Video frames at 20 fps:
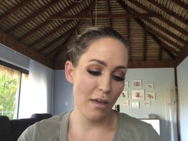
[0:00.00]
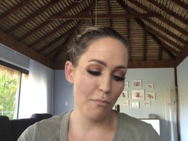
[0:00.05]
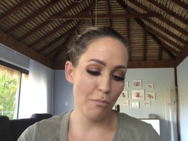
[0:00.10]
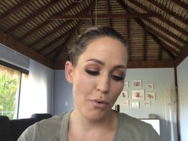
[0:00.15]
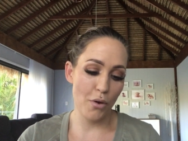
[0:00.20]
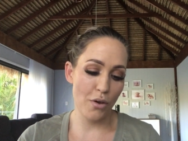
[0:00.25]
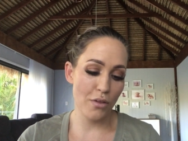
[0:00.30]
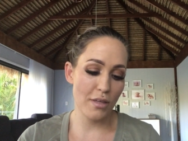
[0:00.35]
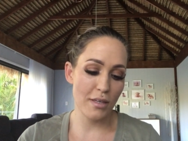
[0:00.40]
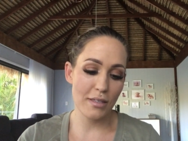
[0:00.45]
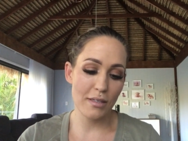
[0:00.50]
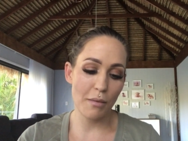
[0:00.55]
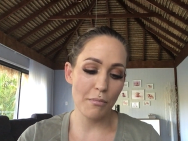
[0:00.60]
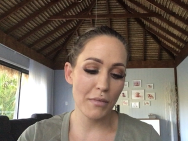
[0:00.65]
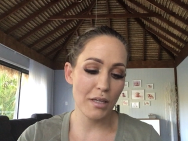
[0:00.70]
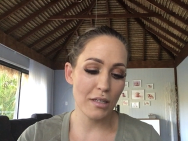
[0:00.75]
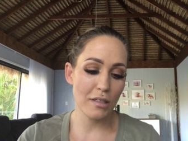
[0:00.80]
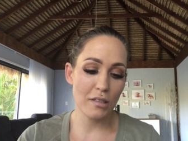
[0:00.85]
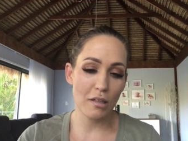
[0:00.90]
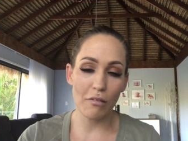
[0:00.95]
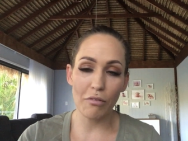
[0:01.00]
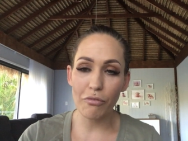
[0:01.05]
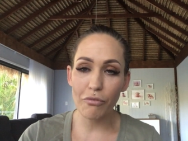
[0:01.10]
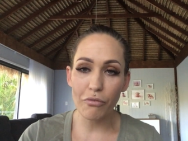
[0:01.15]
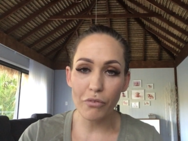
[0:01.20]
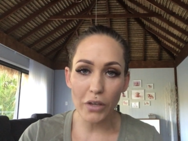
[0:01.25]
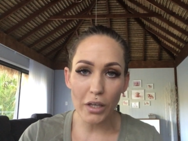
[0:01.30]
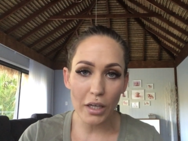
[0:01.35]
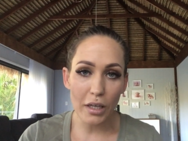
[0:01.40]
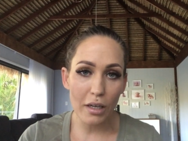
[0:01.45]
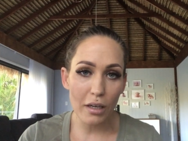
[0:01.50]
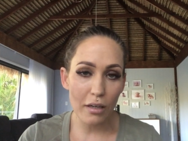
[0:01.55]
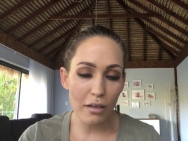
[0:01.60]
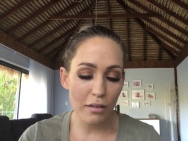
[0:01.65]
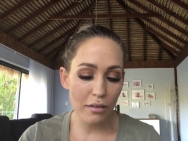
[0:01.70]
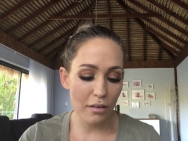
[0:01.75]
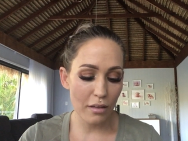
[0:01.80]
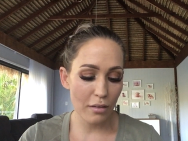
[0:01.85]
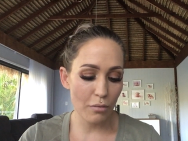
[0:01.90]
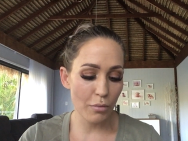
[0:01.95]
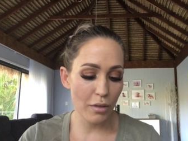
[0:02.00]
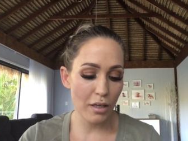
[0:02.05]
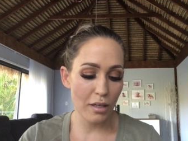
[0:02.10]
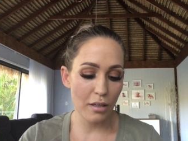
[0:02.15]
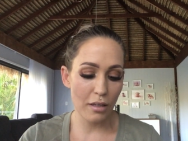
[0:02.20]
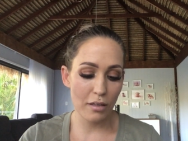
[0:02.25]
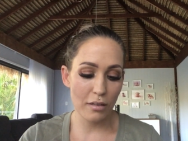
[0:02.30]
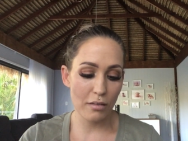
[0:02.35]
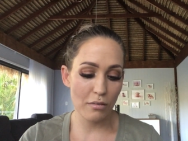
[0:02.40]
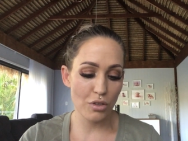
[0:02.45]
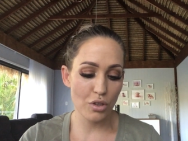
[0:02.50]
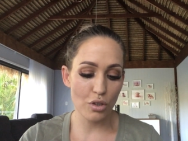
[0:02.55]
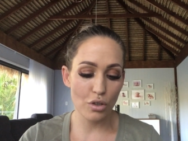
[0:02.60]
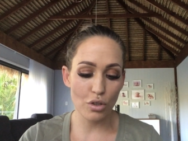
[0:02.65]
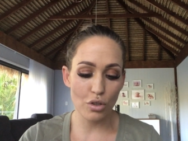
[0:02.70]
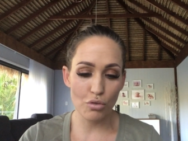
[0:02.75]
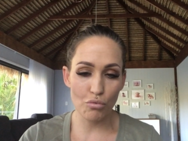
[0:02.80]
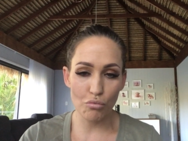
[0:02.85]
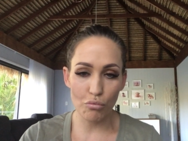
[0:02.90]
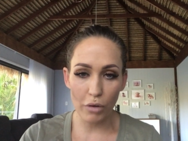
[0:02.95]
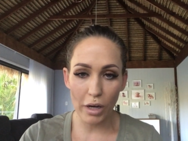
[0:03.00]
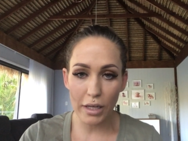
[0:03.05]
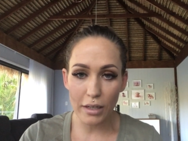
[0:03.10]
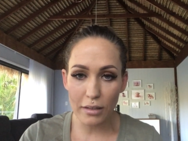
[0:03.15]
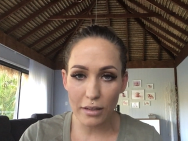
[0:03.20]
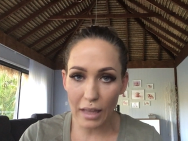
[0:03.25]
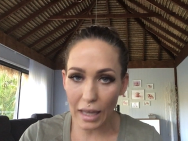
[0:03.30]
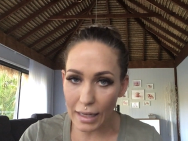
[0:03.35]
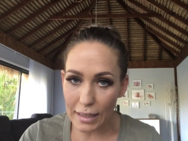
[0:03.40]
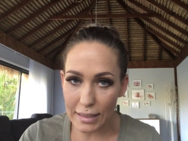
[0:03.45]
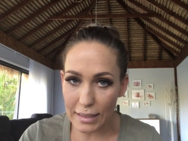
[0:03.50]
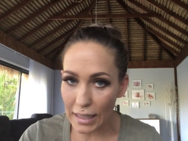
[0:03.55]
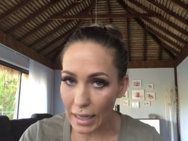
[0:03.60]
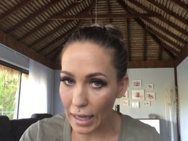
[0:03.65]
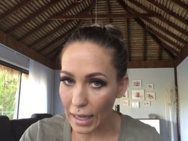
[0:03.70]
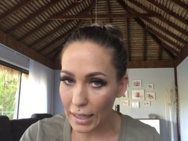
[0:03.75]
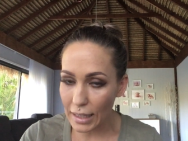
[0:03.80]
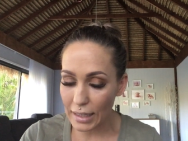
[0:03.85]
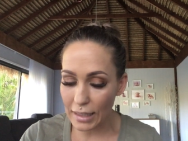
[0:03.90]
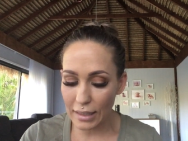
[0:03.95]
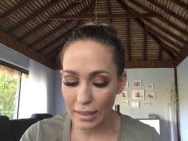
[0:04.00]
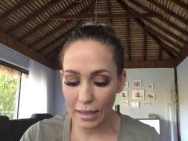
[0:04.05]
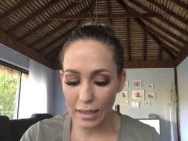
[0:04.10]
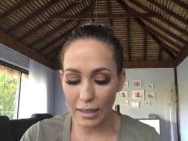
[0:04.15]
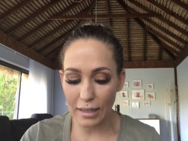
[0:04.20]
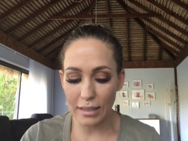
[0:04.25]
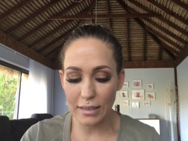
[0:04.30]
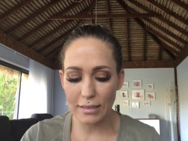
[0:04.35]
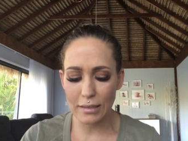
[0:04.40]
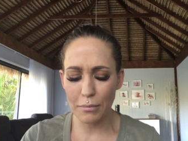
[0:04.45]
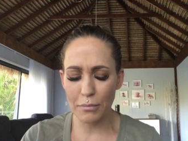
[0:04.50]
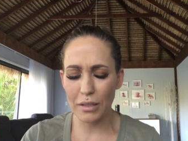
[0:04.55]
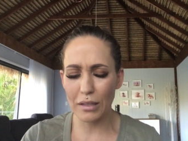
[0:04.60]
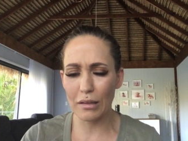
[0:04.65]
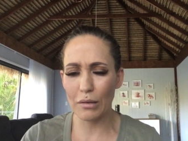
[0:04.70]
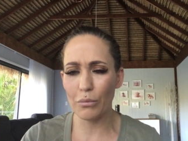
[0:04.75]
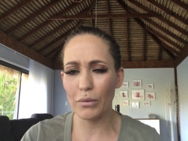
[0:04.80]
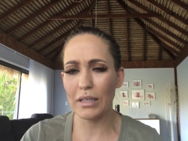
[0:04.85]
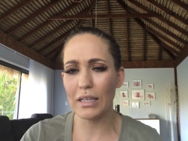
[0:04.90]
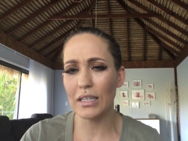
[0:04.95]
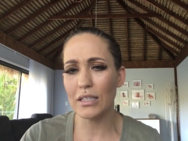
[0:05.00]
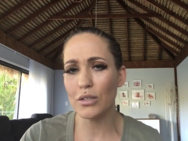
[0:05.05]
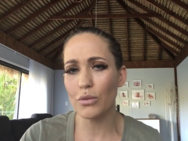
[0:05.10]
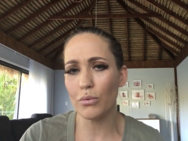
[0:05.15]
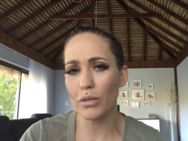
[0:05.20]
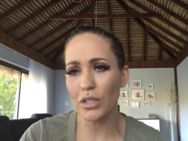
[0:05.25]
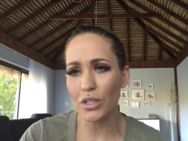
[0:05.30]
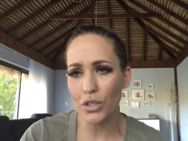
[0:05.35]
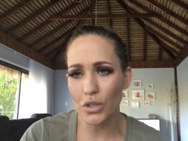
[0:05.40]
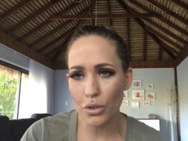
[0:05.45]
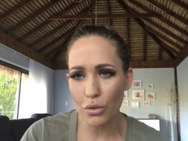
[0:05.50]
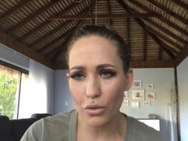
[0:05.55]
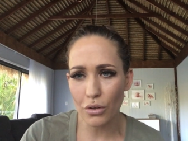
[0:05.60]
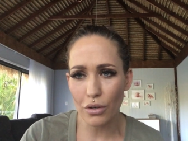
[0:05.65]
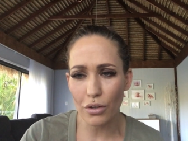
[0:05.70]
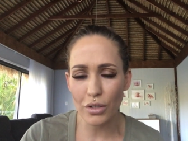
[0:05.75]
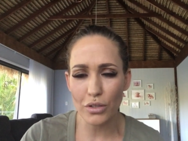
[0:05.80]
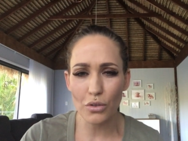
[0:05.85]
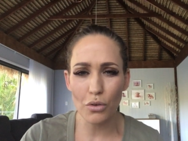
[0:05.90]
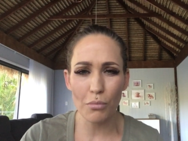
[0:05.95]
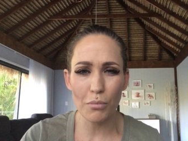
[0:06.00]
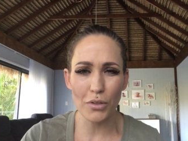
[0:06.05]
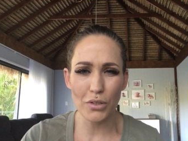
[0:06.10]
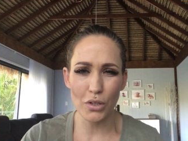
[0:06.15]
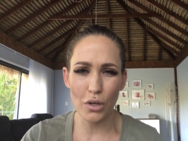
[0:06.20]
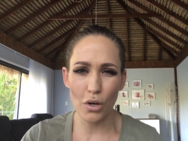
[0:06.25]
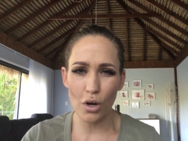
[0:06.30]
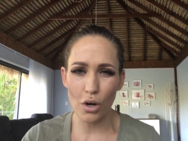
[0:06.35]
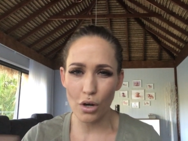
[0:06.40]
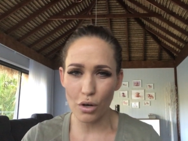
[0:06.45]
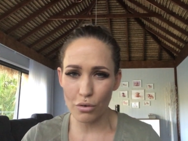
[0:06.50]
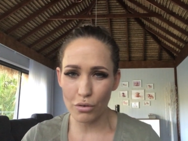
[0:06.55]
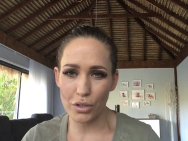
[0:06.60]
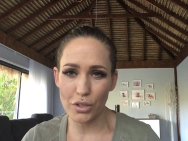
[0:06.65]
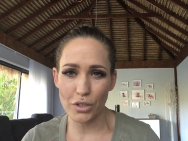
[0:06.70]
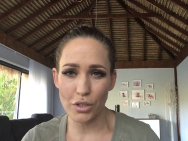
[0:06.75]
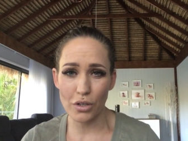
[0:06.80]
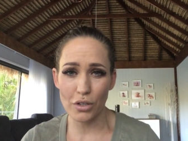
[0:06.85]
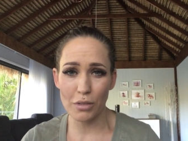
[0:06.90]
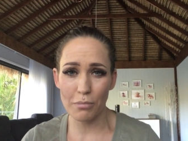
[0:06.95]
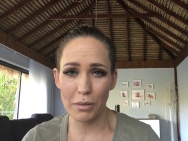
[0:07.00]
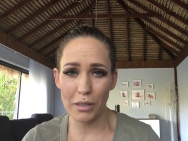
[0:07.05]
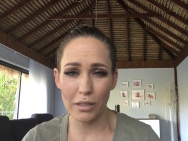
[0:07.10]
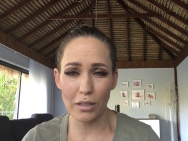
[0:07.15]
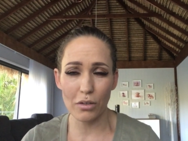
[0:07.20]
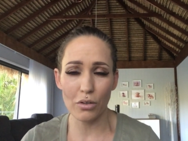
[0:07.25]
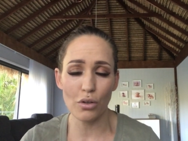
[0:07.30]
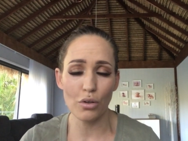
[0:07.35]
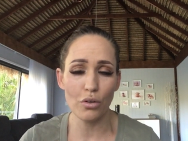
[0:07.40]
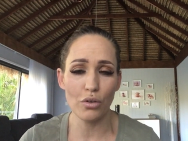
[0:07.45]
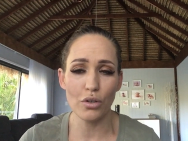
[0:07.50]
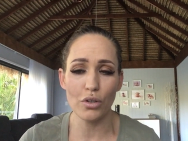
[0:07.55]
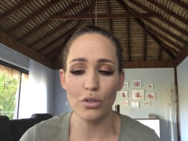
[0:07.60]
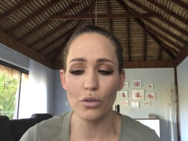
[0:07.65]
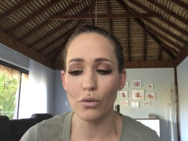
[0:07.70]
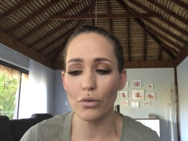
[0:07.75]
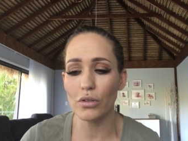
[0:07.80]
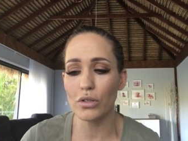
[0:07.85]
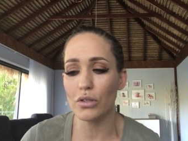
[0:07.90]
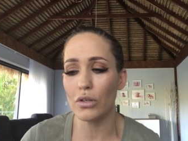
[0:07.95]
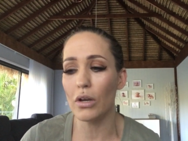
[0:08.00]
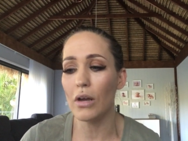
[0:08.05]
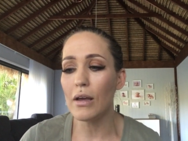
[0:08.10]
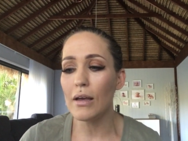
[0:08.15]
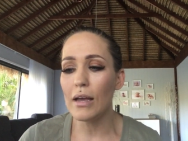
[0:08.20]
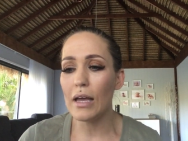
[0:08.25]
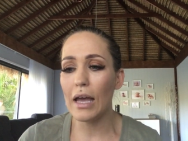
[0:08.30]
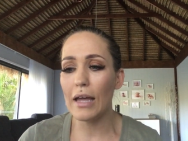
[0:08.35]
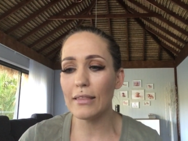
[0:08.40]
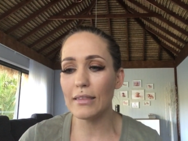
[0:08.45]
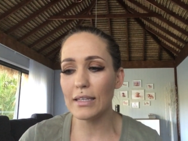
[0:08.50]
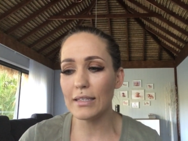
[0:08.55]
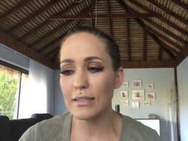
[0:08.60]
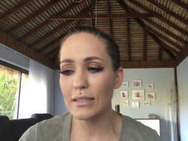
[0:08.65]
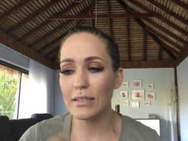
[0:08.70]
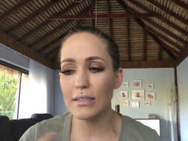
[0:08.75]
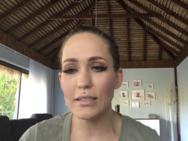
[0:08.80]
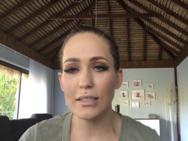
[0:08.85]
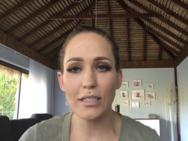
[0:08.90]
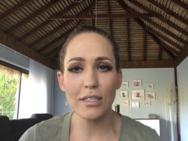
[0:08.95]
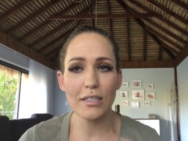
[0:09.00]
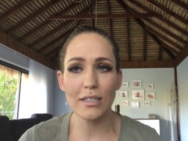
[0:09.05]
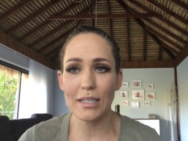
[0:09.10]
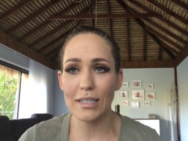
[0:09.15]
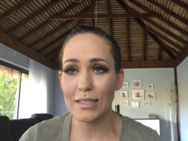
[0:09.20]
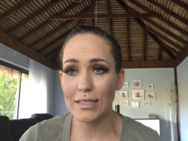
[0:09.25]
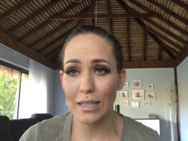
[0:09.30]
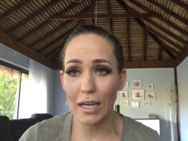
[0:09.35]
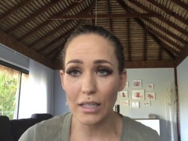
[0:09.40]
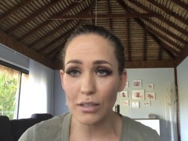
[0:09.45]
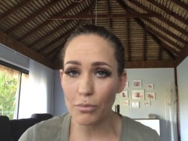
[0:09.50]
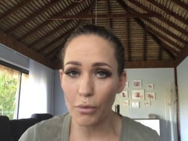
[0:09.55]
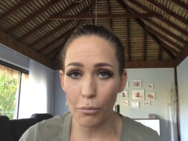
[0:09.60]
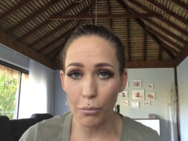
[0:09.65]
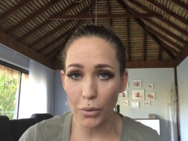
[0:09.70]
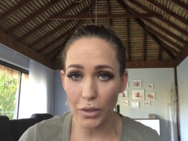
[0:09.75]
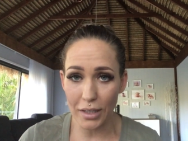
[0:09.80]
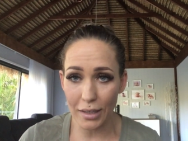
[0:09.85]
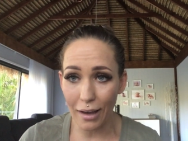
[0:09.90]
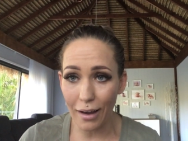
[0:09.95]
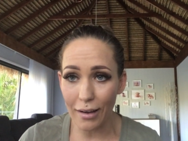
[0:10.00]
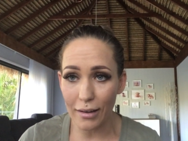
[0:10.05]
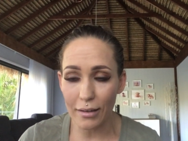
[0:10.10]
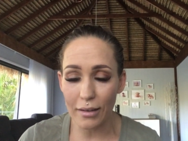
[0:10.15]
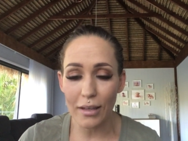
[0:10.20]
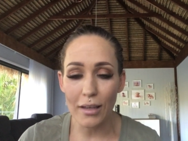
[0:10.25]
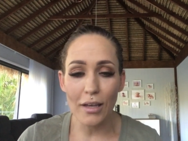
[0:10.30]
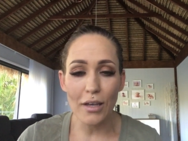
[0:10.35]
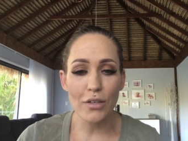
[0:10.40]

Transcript: birth is something to fear, that we should dread that day, and it's something that we need to endure. It's almost a horror show depending on who you talk to, and this conditioning starts when we're young.